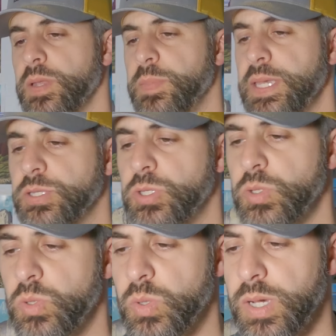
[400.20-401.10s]
to be
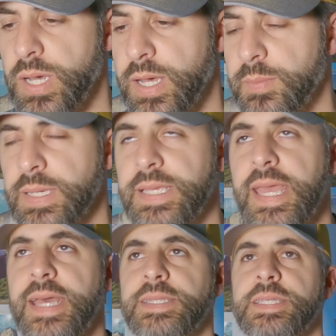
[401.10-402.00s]
to
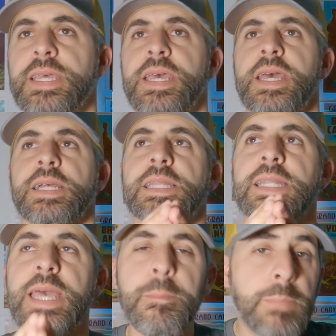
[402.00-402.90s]
get
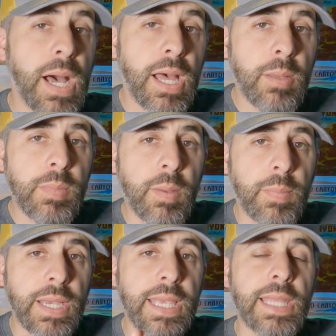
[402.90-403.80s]
lip balm,
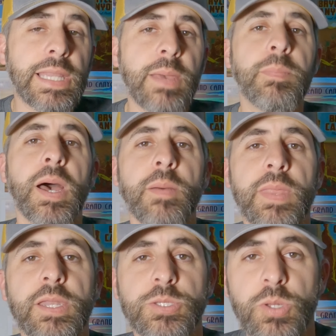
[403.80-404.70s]
but get lip balm
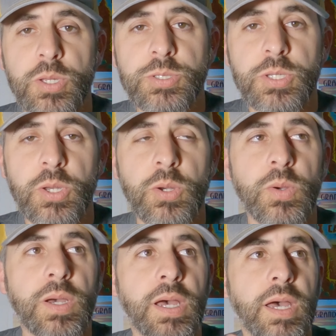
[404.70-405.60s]
that is
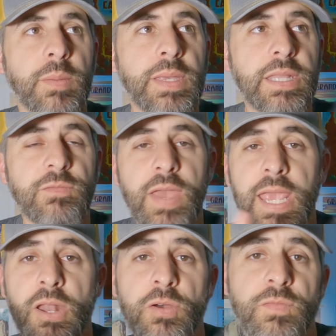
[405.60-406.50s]
also in the
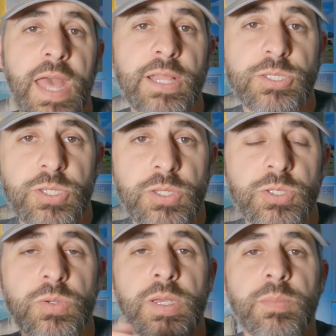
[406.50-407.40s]
vein of that
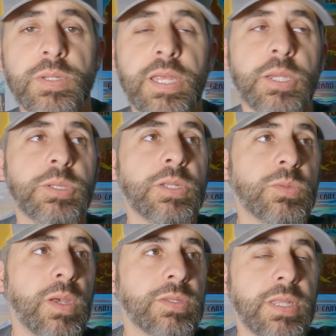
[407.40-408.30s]
sunscreen protection as
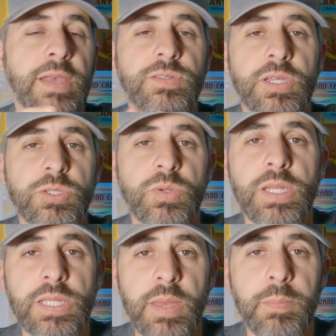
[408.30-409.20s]
well. So they have
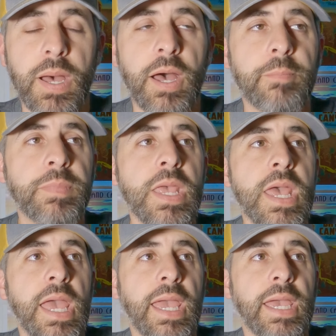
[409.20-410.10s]
sunscreen lip balm,
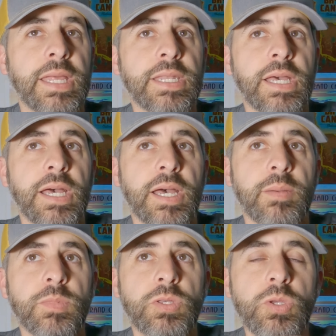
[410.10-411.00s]

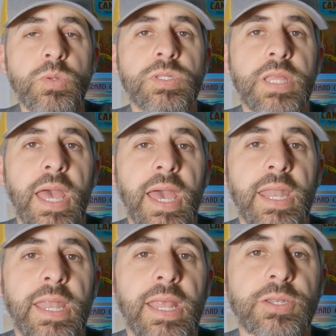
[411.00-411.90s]
and use
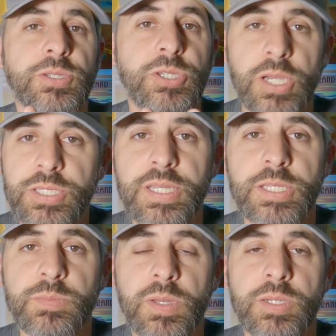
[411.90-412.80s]
that just
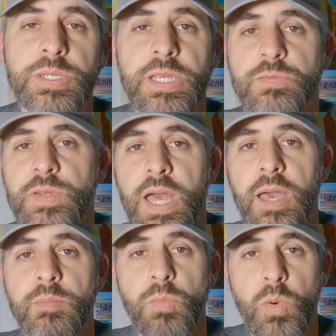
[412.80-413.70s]
as much, if
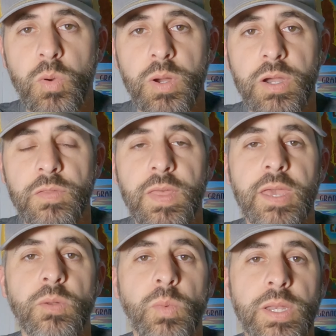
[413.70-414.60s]
not more,
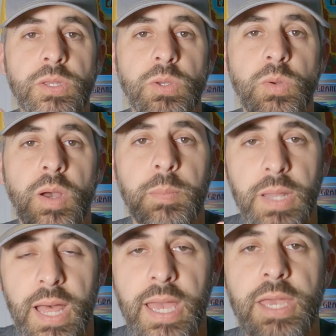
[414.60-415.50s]
than when you
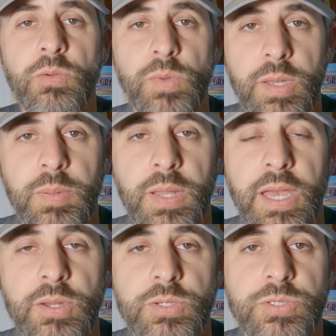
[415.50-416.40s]
apply and reapply
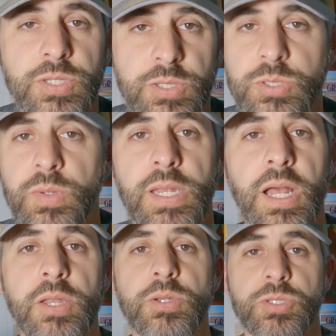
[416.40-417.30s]
your sunscreen
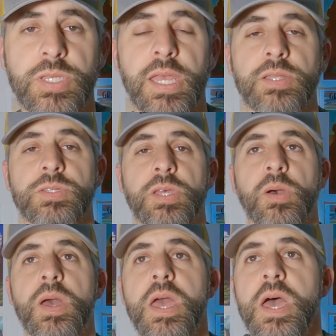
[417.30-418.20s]
on your skin.
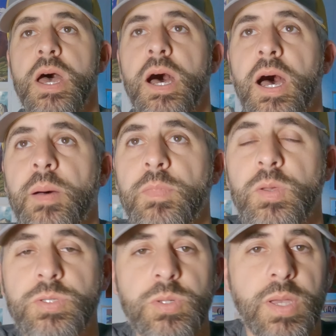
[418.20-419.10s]
So
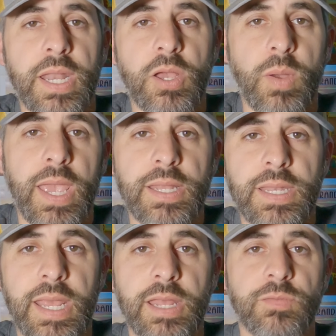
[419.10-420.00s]
those two kind of go hand in
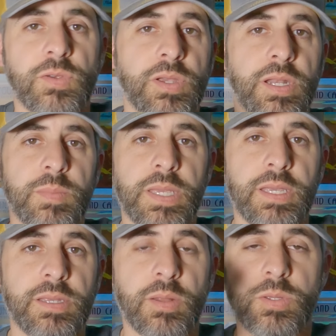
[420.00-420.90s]
hand. If you're going to be,
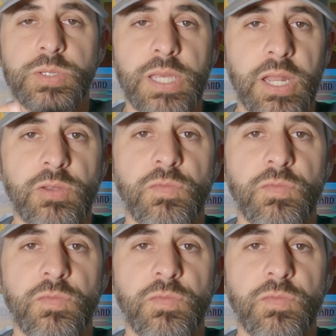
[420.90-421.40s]
using it on your